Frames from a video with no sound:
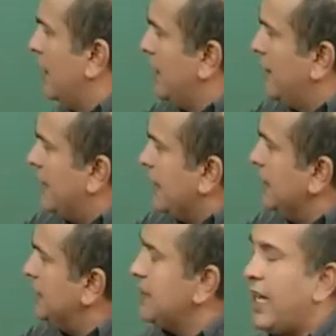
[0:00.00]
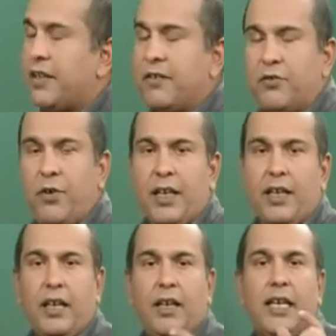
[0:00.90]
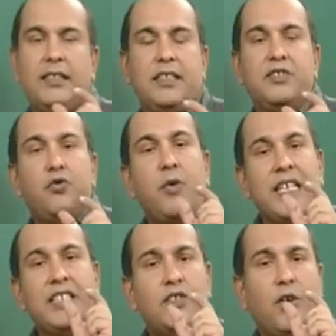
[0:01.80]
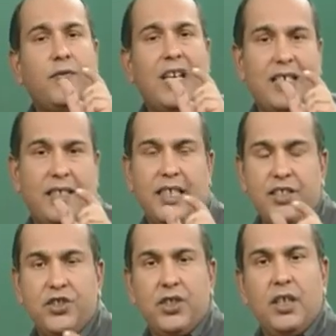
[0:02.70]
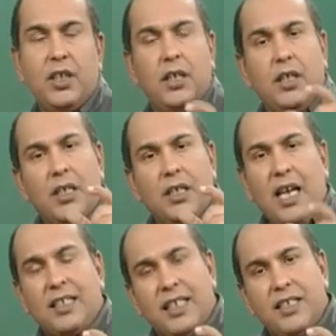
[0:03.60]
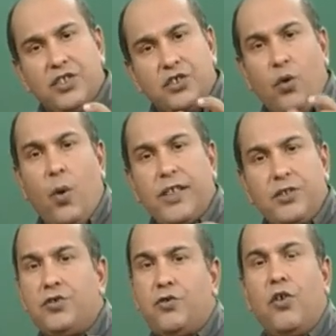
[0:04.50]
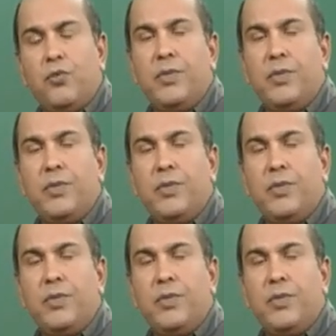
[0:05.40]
the inside of the trachea has these rings of cartilage. Cartilage is quite strong